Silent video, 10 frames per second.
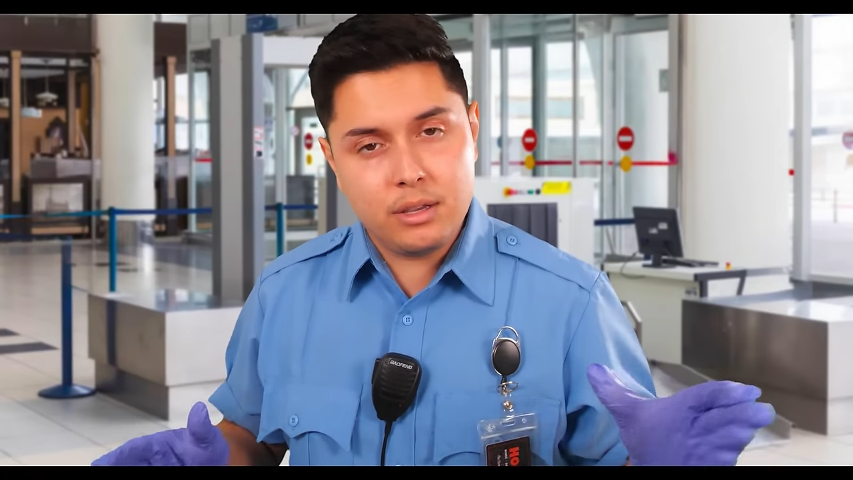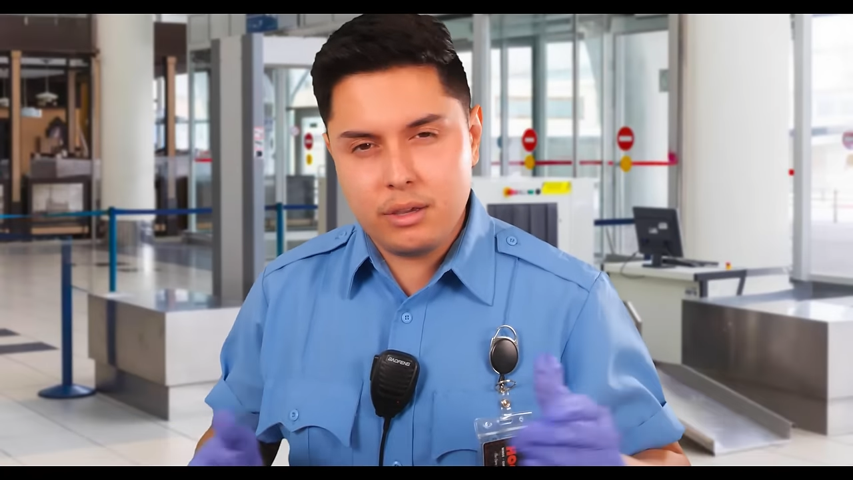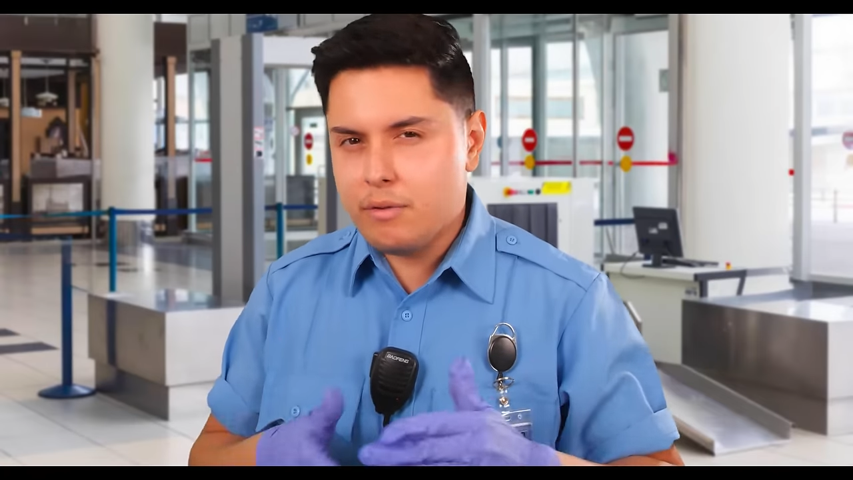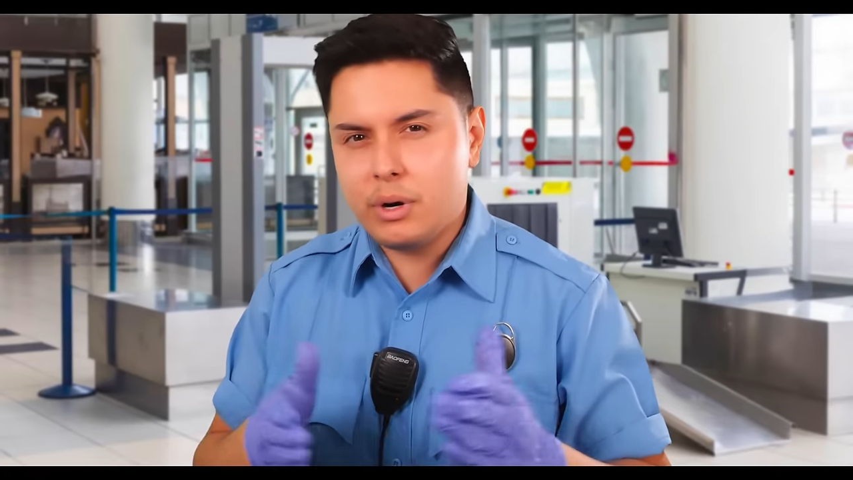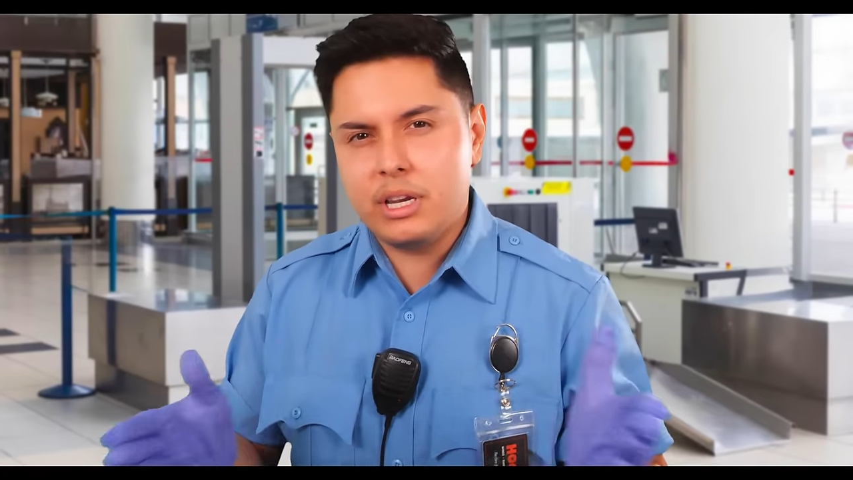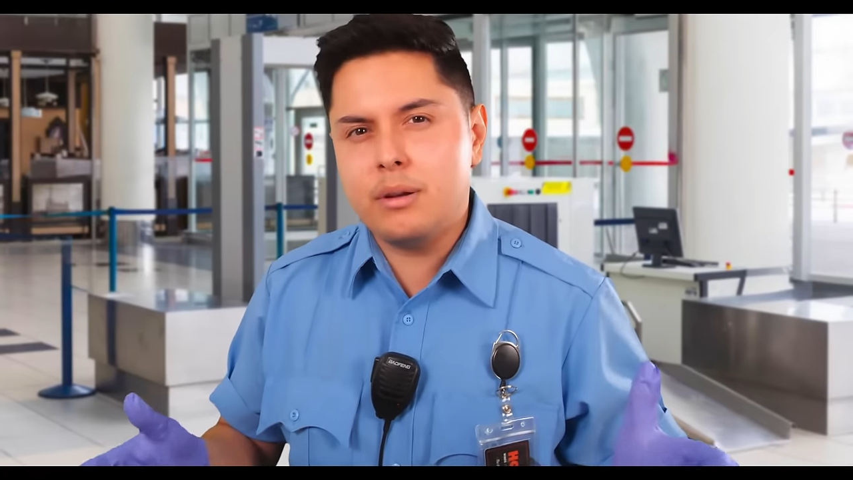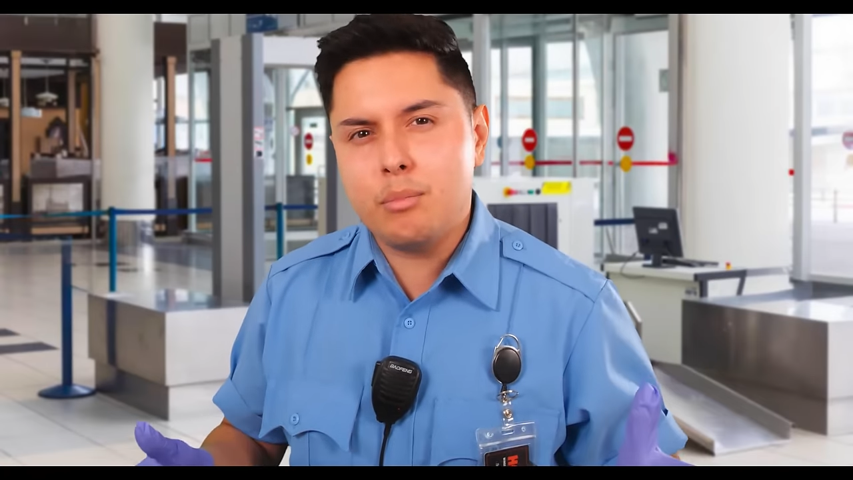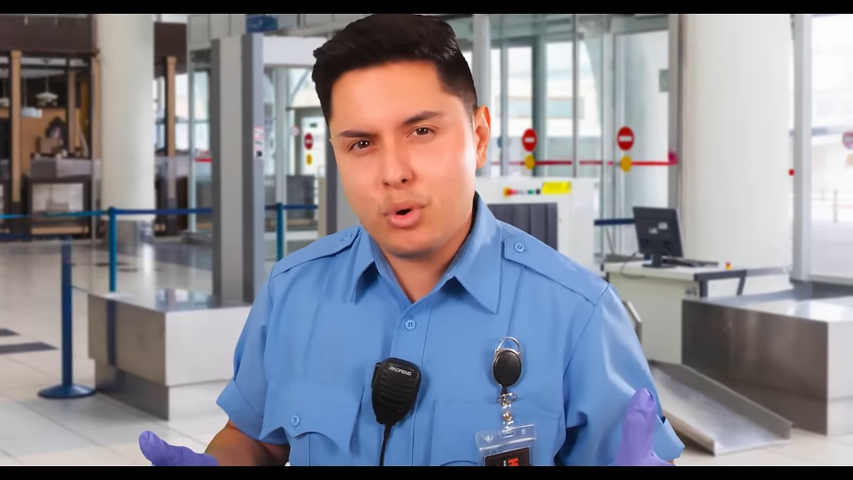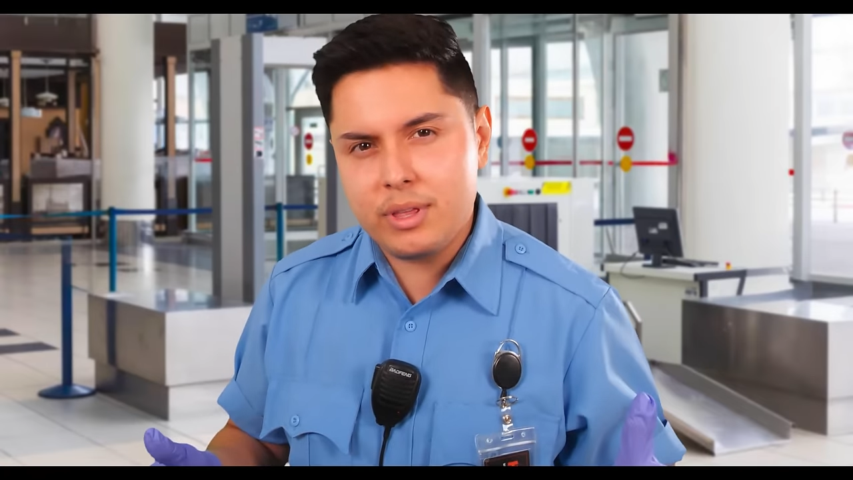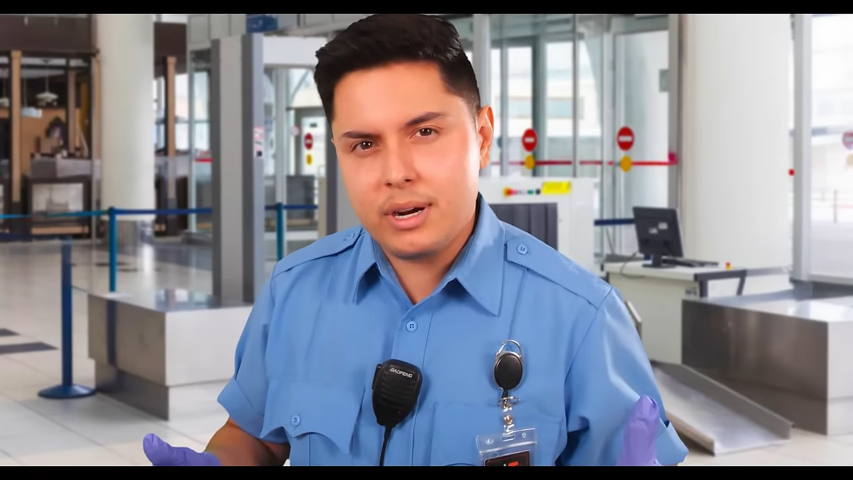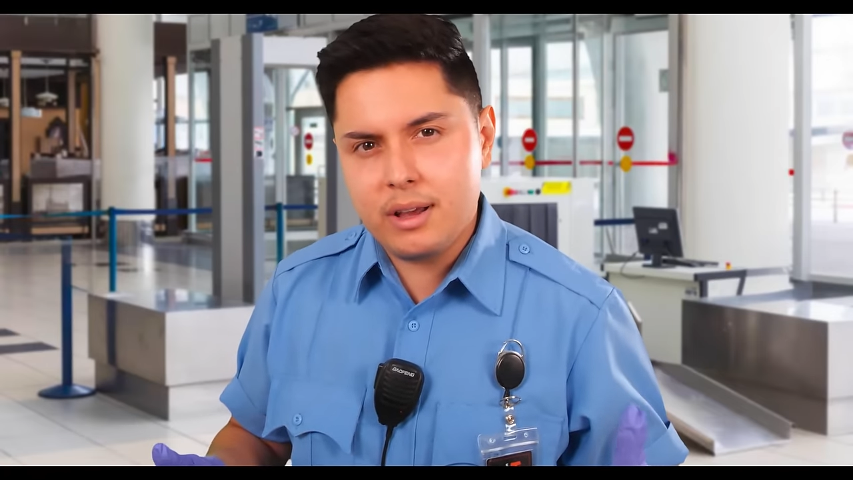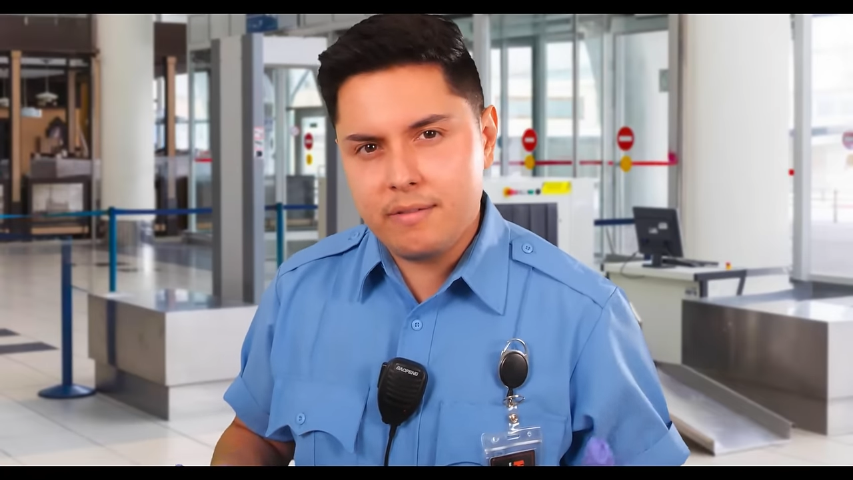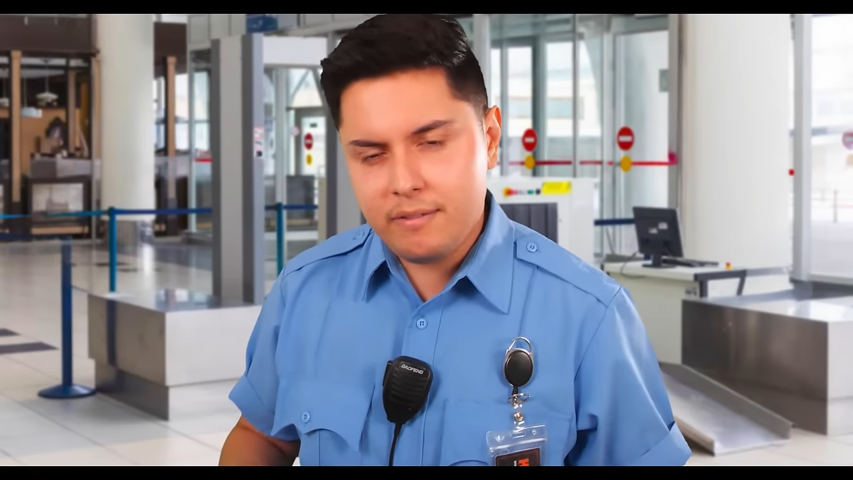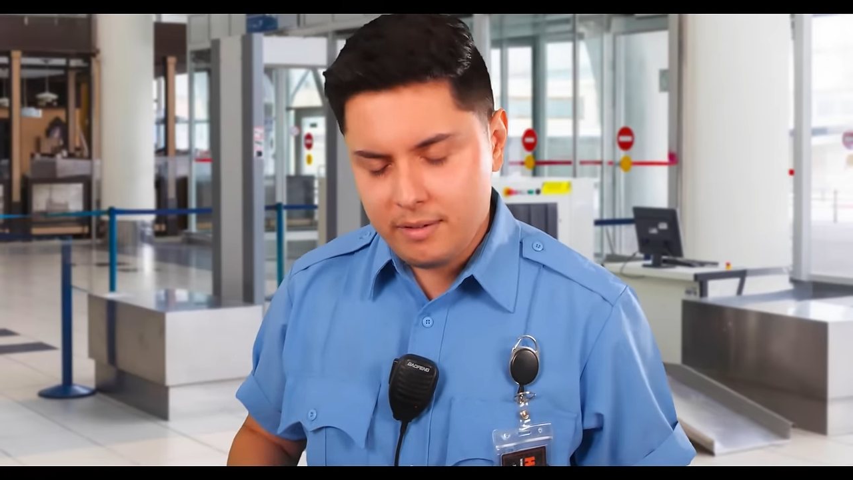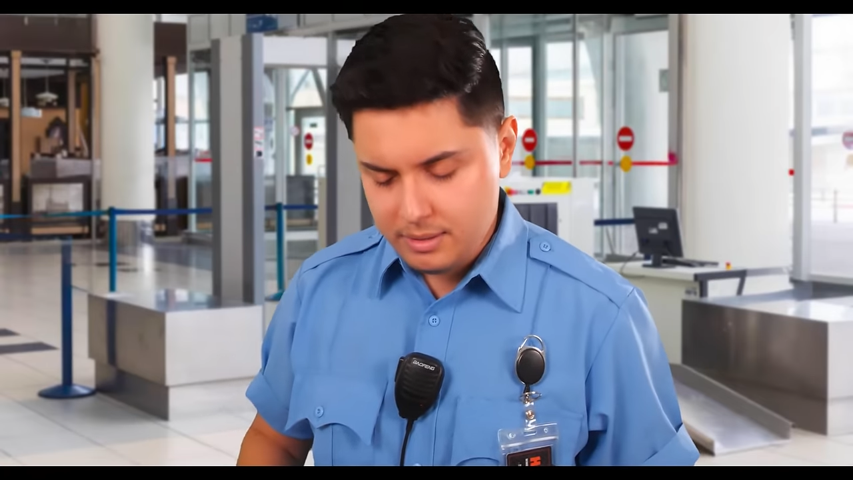You've already done more than
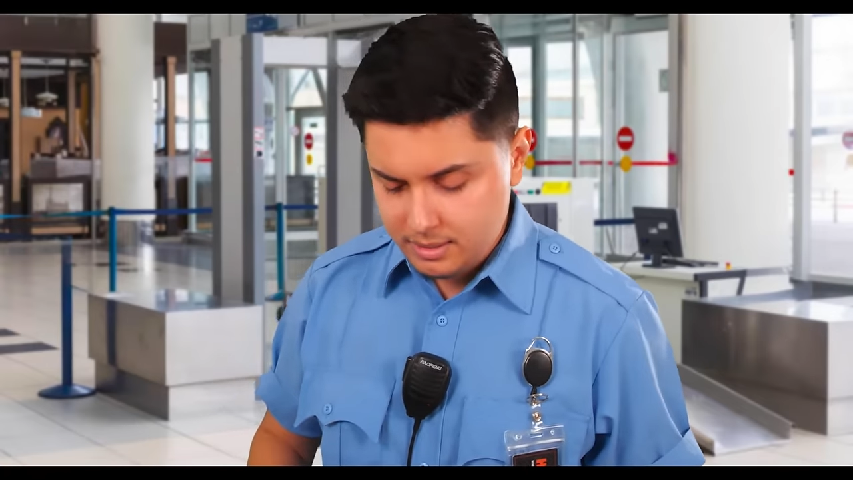enough.